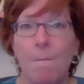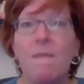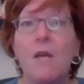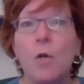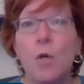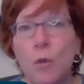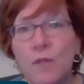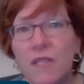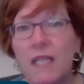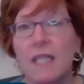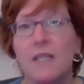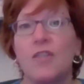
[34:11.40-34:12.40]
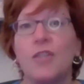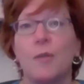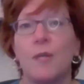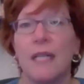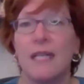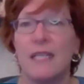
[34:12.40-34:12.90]
Who's getting the
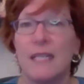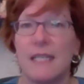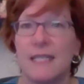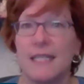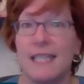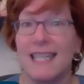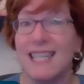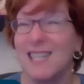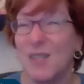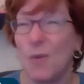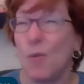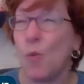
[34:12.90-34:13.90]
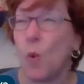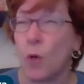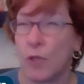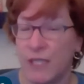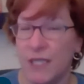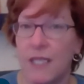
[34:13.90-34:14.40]
short end of the stick, and is it
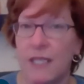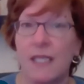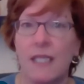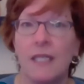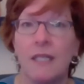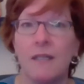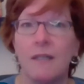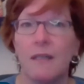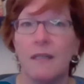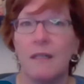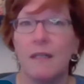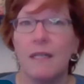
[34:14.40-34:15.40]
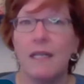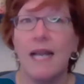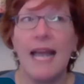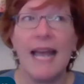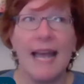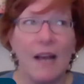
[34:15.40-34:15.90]
warranted here?
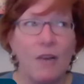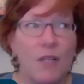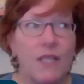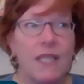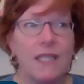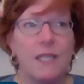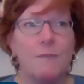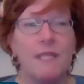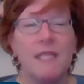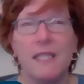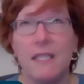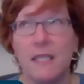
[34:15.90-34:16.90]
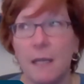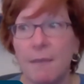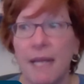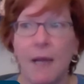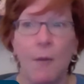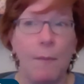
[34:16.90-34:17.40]
How could this be
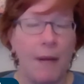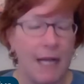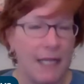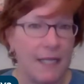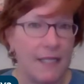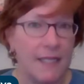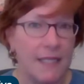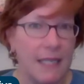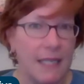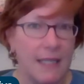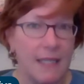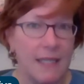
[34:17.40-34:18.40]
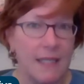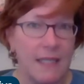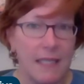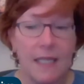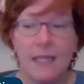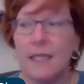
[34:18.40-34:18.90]
somehow biased against
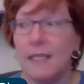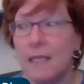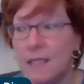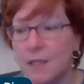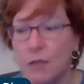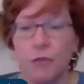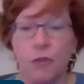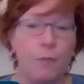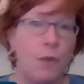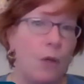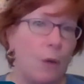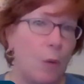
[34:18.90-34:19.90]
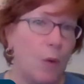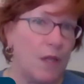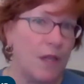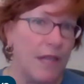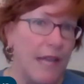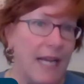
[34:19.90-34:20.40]
this group or
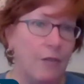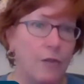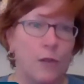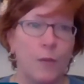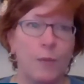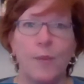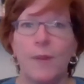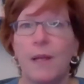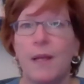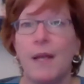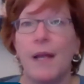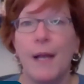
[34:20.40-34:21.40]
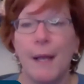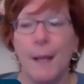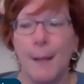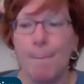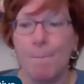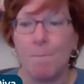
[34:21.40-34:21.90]
that group,
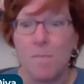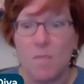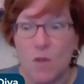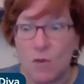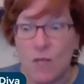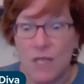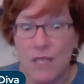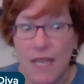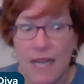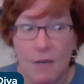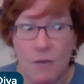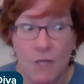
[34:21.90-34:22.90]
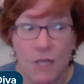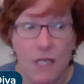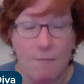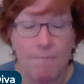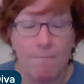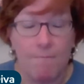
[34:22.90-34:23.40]
or this
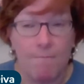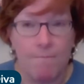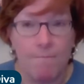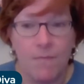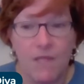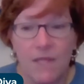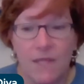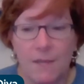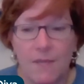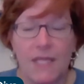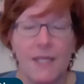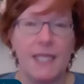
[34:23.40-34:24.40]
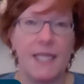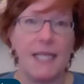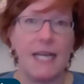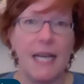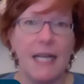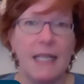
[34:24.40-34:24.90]
outcome, something like
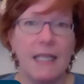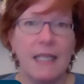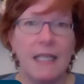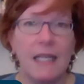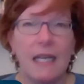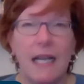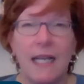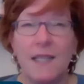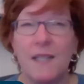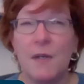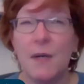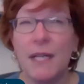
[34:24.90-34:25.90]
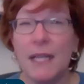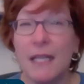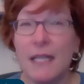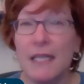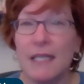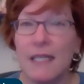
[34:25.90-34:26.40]
that? And so I
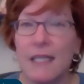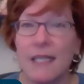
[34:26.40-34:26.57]
think